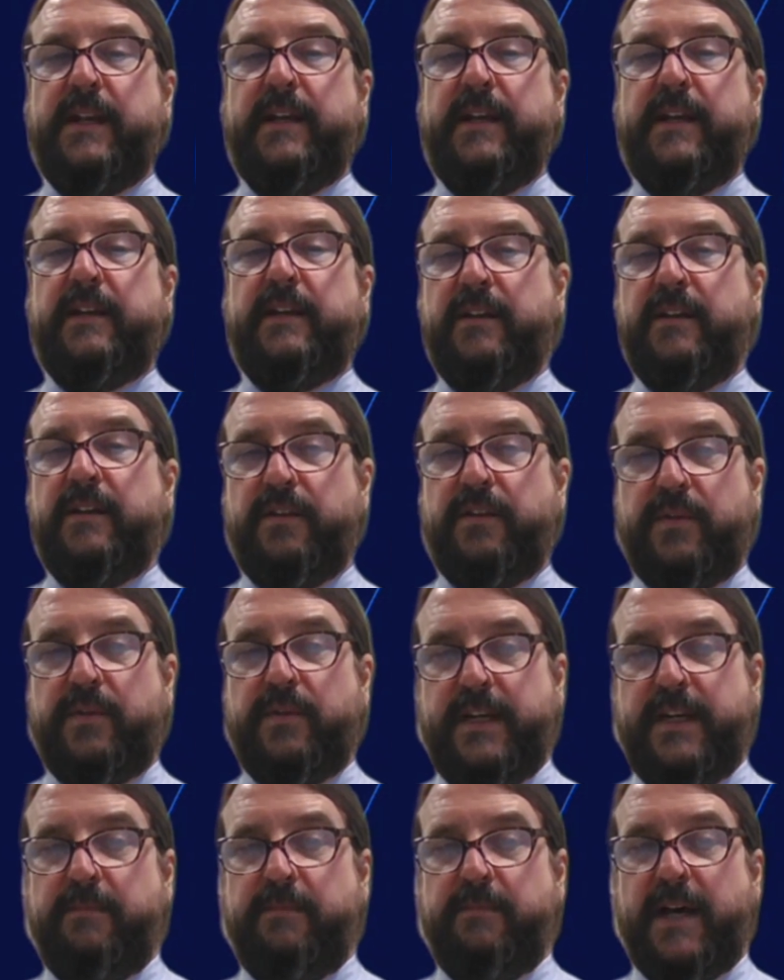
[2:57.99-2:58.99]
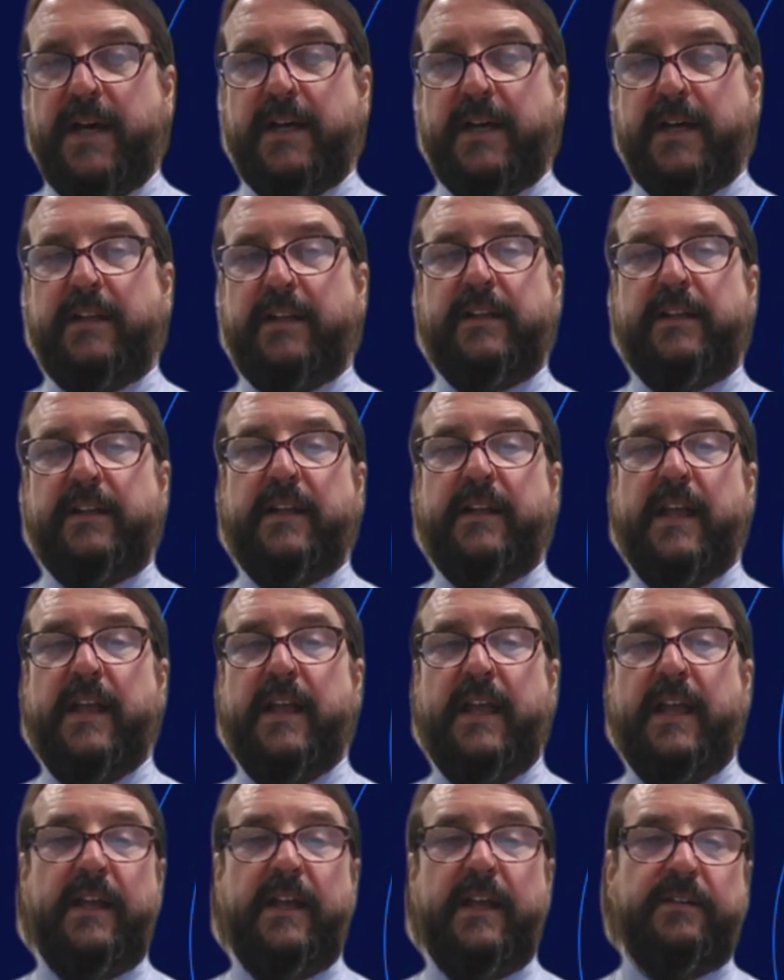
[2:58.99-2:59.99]
in 3D modeling
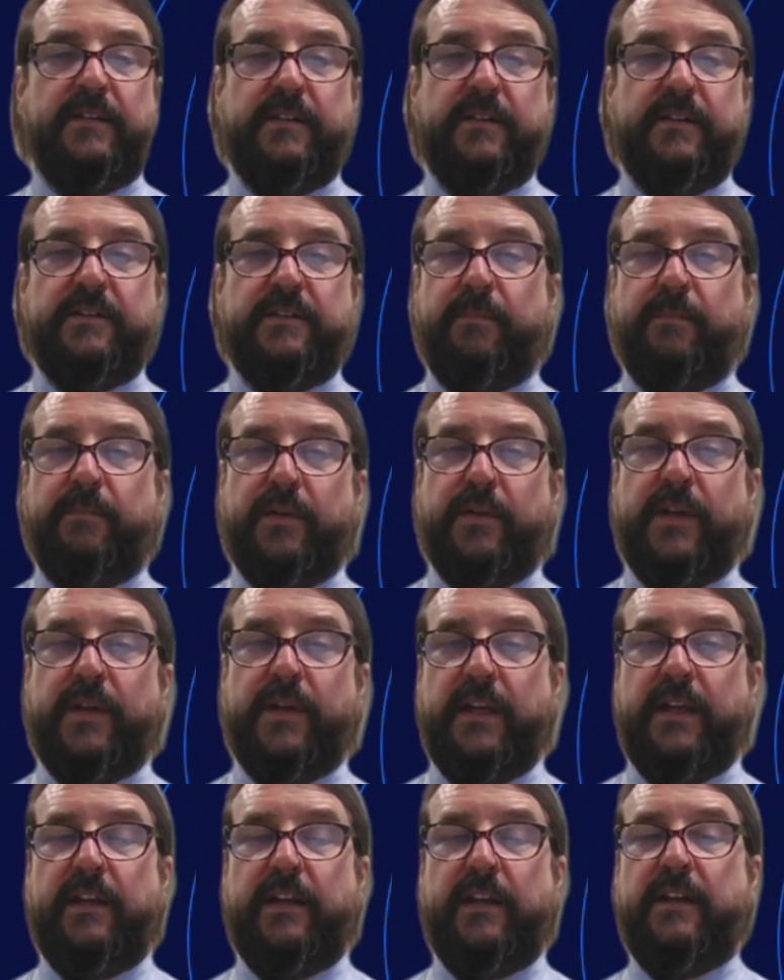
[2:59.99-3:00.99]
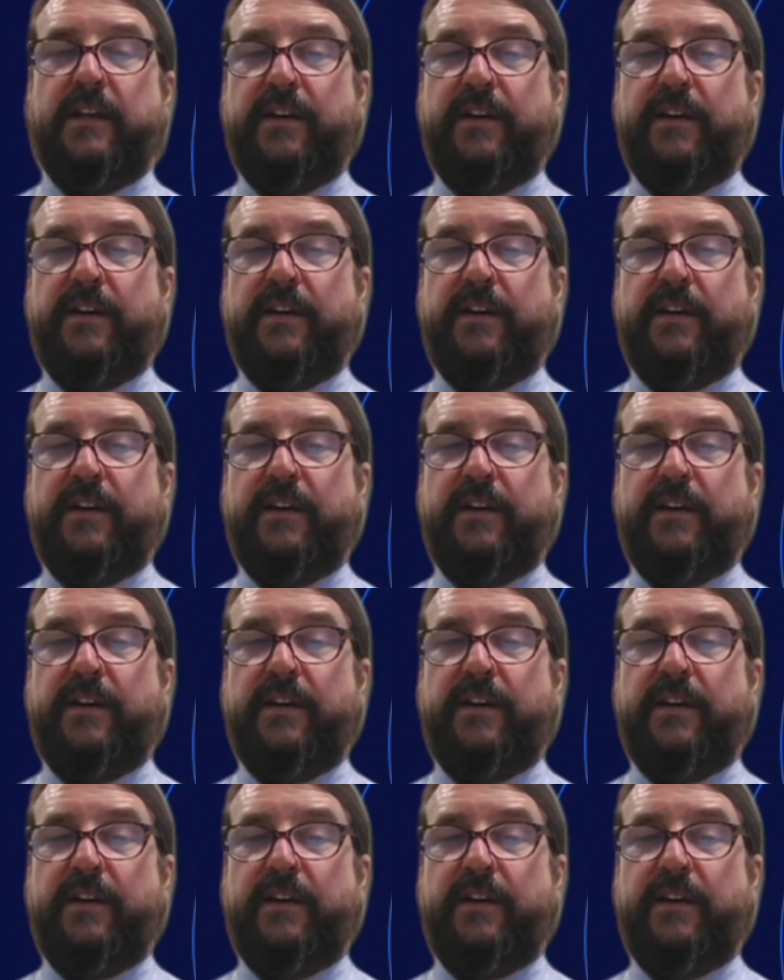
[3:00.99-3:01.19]
and deploying